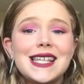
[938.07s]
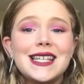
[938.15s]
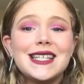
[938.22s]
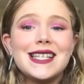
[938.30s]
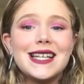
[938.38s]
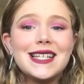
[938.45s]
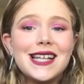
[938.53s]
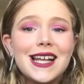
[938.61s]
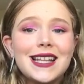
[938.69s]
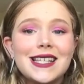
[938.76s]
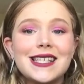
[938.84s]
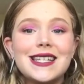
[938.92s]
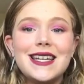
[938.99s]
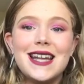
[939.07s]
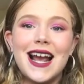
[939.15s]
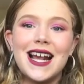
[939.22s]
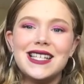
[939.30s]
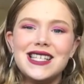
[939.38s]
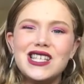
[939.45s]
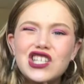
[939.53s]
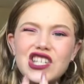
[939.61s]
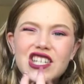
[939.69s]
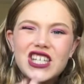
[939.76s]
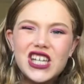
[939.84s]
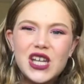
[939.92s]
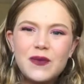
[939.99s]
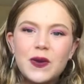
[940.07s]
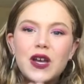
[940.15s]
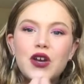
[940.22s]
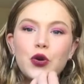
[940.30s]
It's such like this nice deep